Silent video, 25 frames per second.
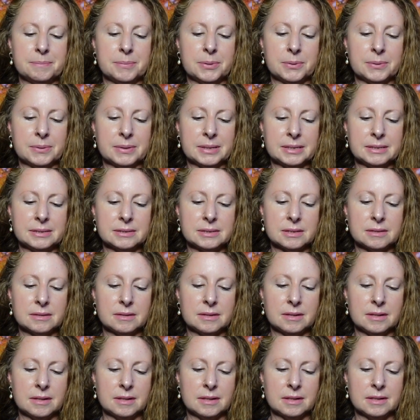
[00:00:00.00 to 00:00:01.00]
point
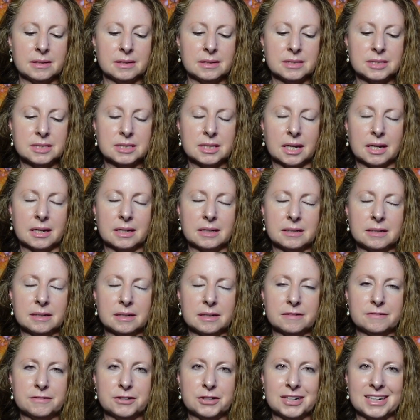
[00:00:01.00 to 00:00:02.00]
on the side
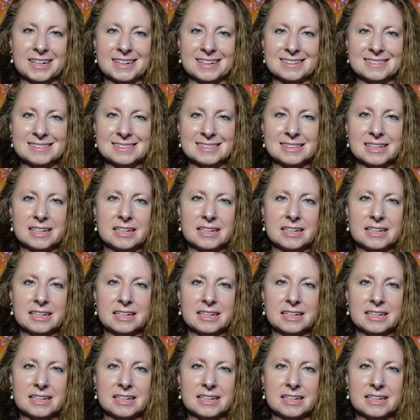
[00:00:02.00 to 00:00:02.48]
of your hand.